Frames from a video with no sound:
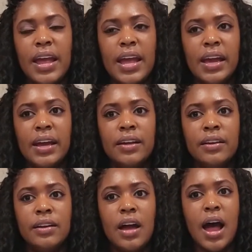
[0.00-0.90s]

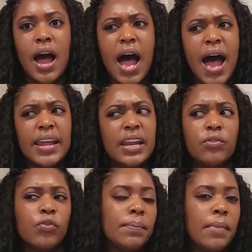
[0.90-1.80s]
And I
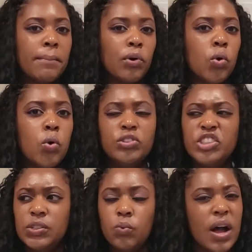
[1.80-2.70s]
didn't remember who
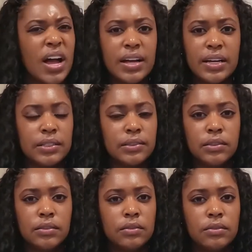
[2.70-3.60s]
she
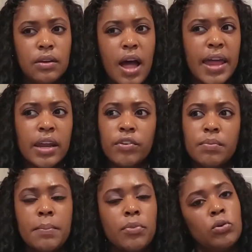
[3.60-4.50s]
was. I didn't
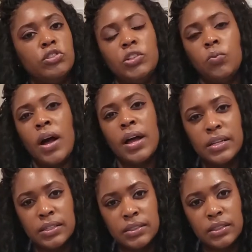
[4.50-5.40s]
remember who she
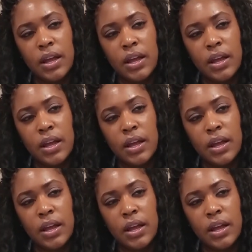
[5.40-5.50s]
was.